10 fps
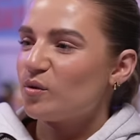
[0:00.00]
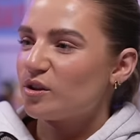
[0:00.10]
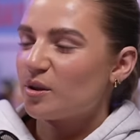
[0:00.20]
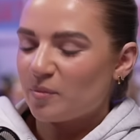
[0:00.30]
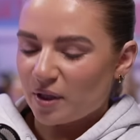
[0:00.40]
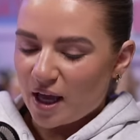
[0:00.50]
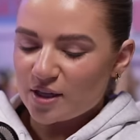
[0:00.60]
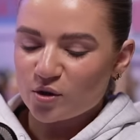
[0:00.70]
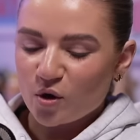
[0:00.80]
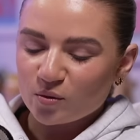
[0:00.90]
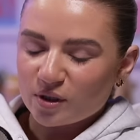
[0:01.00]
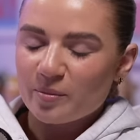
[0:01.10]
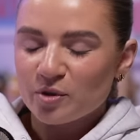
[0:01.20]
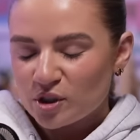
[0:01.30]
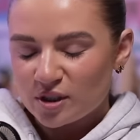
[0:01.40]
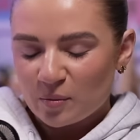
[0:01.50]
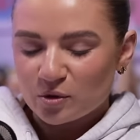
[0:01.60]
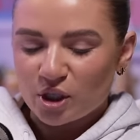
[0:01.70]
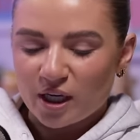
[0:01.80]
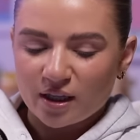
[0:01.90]
or something like that it's called. Let me just double
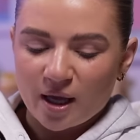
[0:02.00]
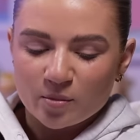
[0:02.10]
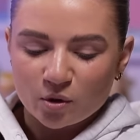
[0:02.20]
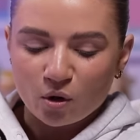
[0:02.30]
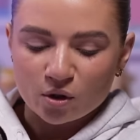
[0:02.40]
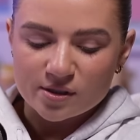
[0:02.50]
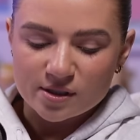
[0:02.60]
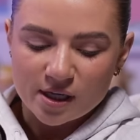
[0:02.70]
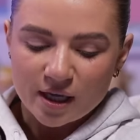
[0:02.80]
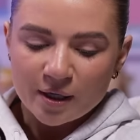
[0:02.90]
check that because